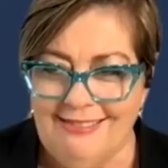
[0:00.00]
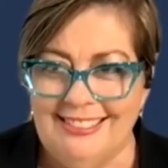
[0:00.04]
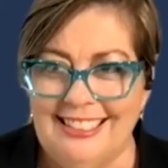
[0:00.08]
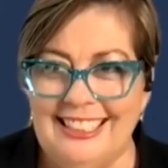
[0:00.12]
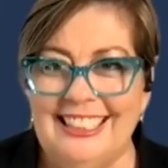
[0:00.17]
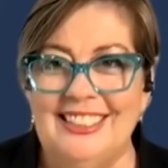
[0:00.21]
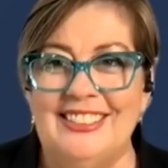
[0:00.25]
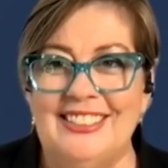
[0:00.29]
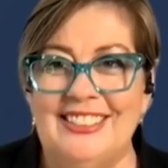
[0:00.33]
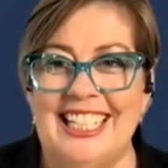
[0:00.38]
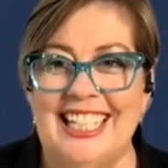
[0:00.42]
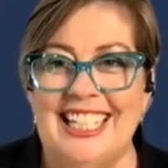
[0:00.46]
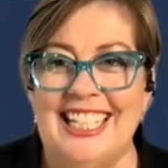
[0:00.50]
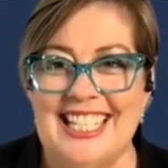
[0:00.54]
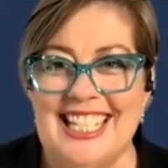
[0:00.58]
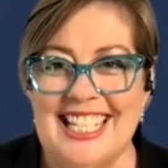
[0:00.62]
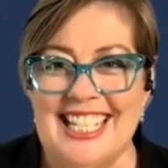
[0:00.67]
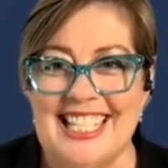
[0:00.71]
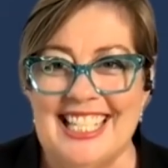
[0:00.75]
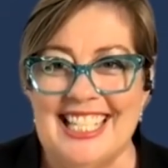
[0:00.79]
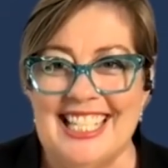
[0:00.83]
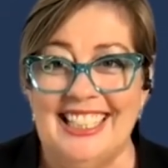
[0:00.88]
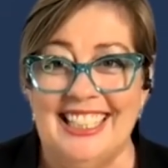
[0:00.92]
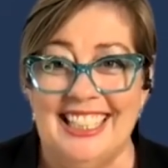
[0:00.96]
look, this
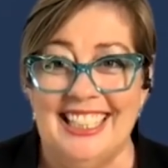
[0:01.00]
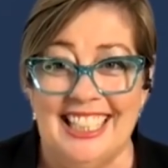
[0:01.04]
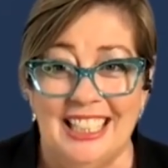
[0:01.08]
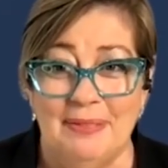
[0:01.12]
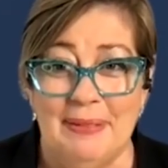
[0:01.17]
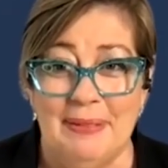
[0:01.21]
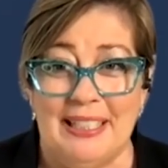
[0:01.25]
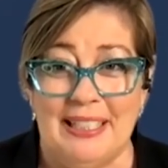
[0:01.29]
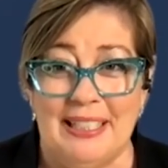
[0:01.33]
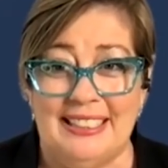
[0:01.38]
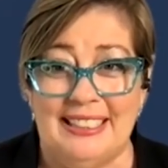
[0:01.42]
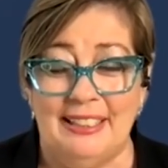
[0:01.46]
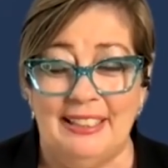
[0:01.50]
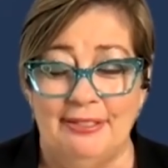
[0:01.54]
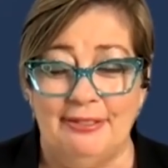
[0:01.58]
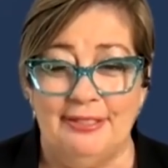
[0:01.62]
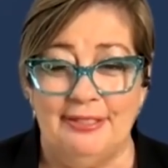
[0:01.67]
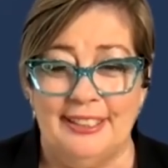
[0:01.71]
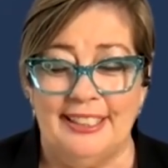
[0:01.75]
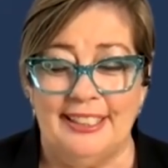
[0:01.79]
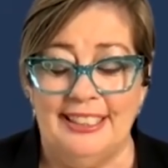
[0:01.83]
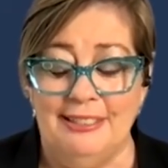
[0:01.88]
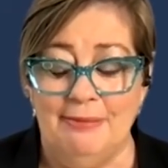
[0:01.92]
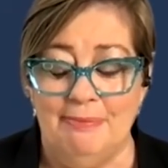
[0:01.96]
is a little bit
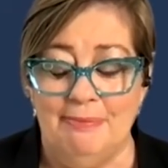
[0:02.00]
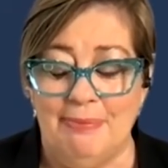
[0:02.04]
different,